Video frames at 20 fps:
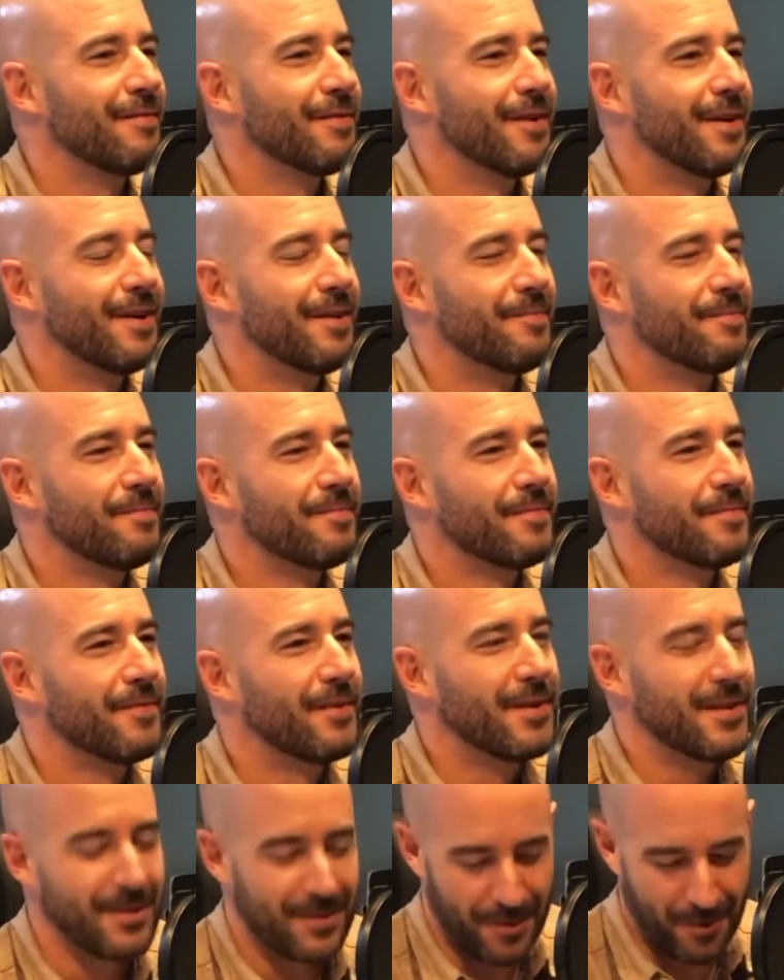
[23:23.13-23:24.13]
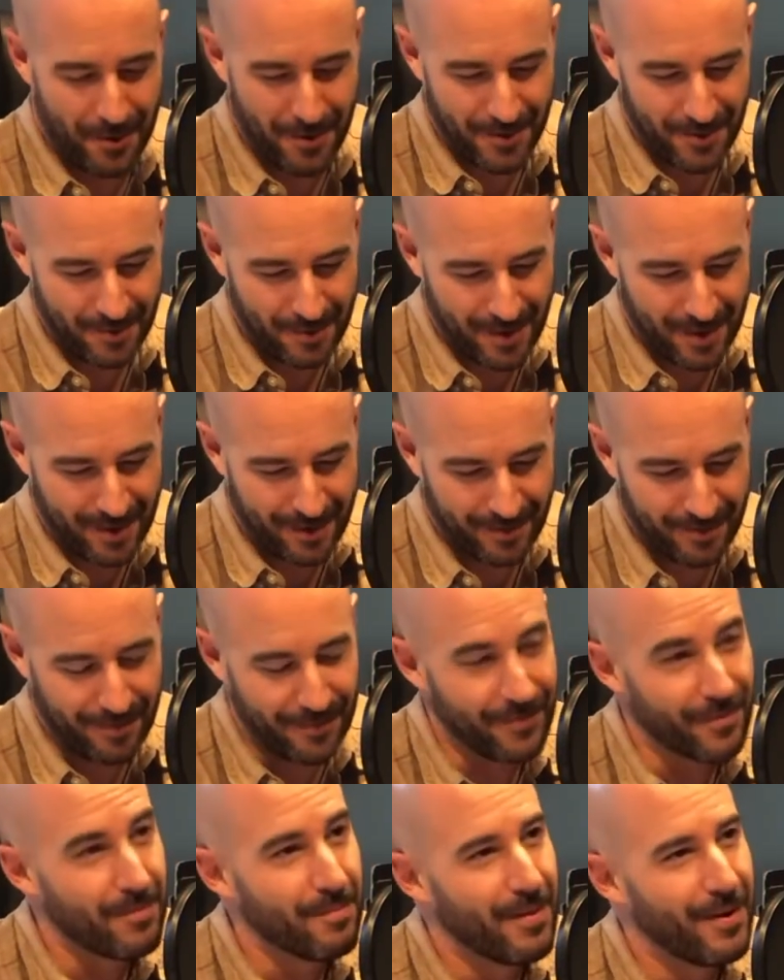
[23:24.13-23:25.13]
a funny story as well
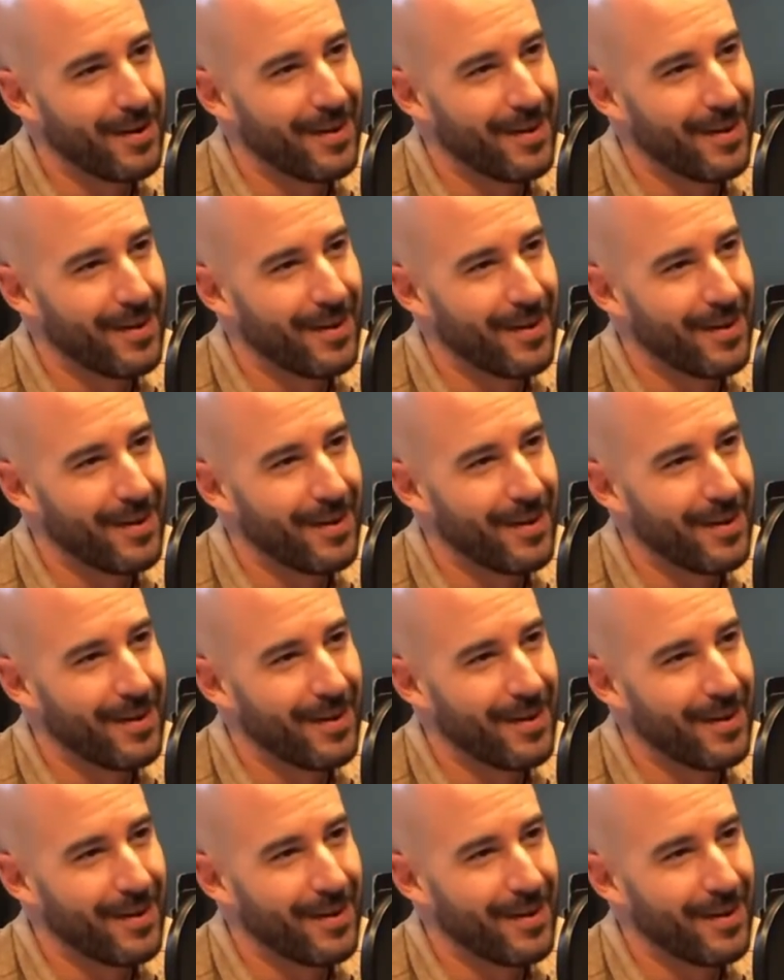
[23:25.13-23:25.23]
from